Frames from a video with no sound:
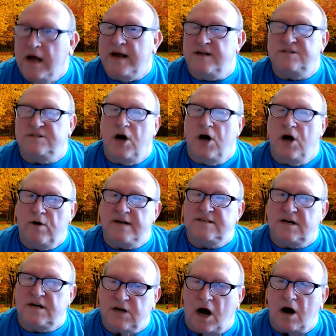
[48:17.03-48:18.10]
He's known as
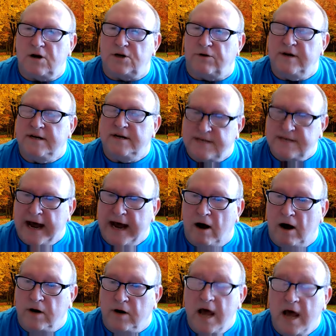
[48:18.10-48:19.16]
a doctor in
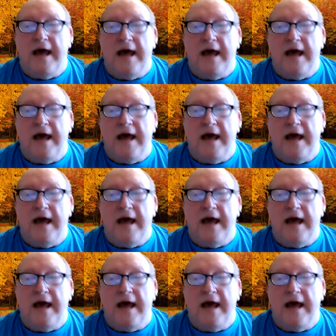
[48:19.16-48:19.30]
town.